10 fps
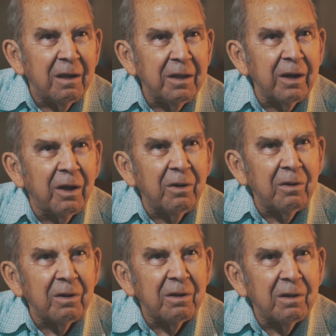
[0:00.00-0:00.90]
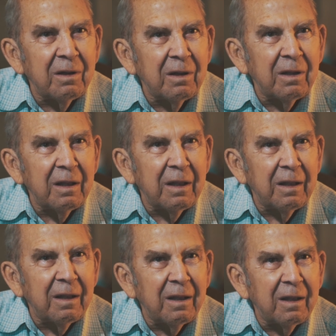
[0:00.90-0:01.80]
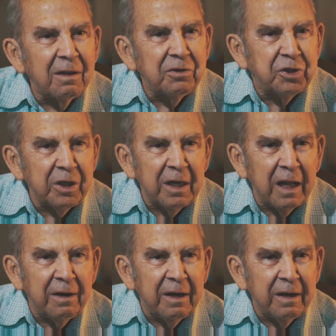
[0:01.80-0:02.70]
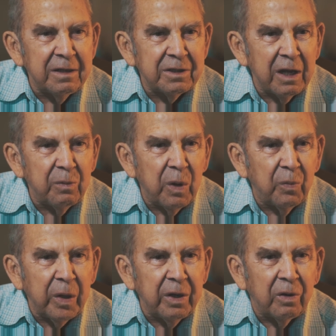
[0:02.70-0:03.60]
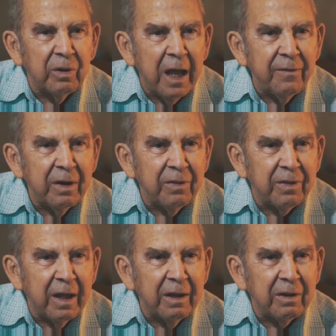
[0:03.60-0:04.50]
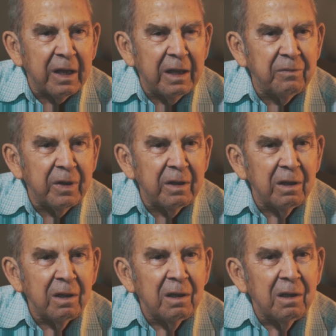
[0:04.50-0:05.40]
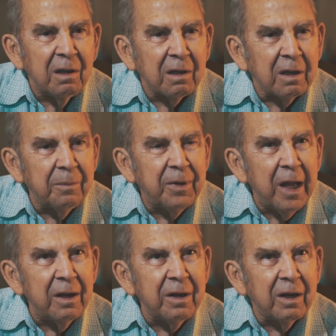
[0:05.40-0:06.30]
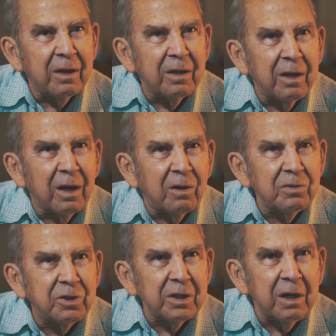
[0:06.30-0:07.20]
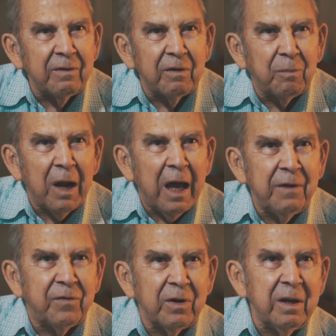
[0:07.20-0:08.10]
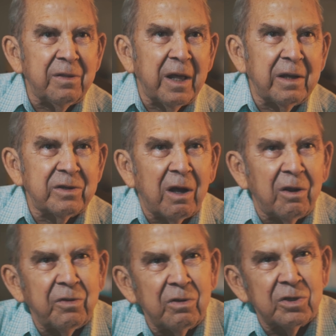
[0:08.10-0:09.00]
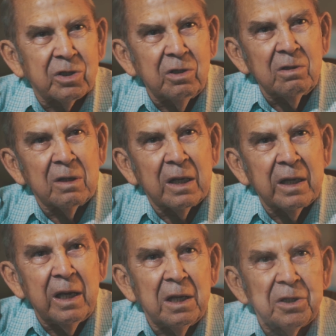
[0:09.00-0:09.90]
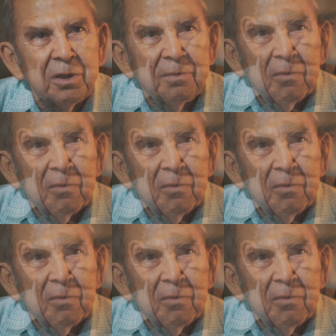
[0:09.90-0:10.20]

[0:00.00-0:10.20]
you know, she didn't say, well, we don't have anything, can we come down here, you know. She never applied for anything. It was all through the school, I guess.